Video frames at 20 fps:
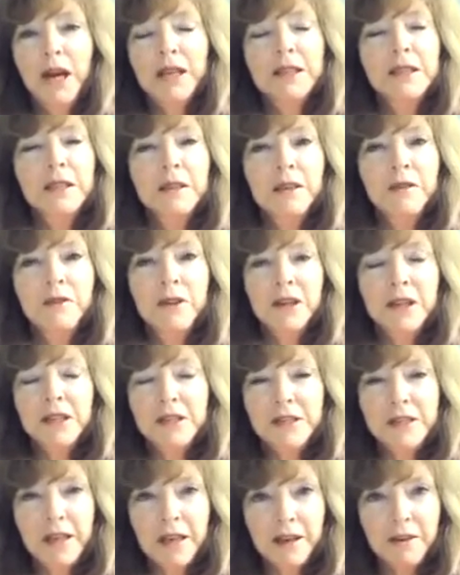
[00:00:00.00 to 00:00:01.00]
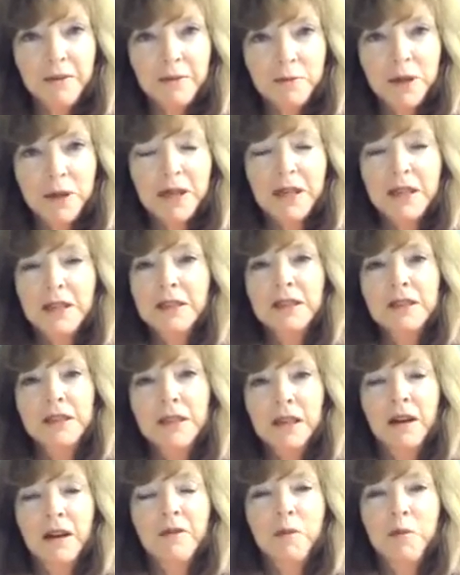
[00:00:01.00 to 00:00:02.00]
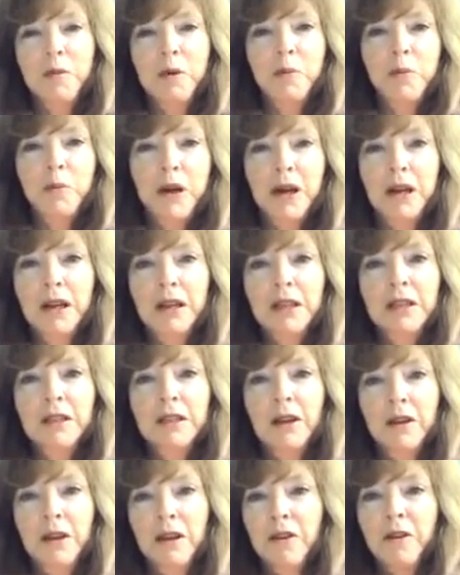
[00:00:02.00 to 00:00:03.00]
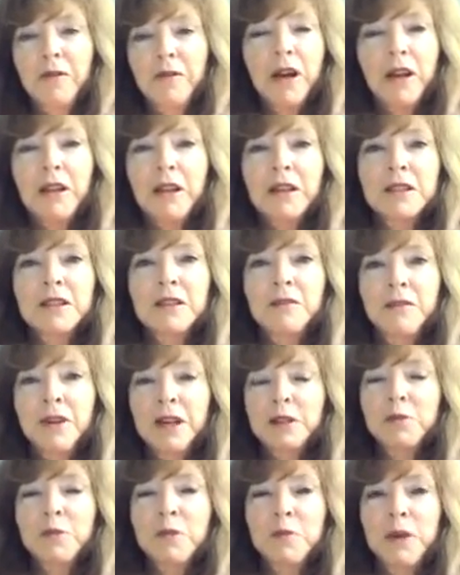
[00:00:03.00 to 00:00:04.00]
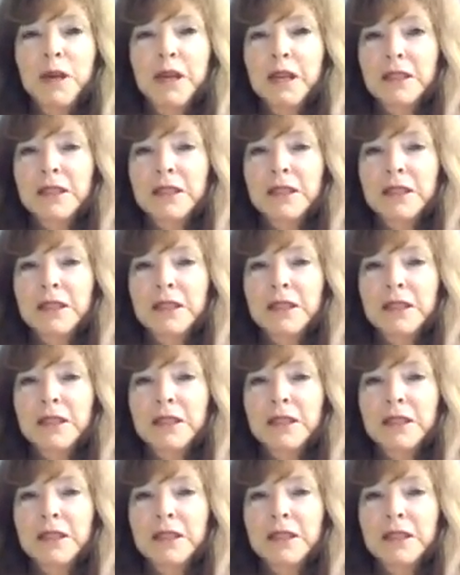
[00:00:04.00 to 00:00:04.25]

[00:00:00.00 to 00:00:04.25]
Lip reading: something very safe because it's a government bond. You have all this investment money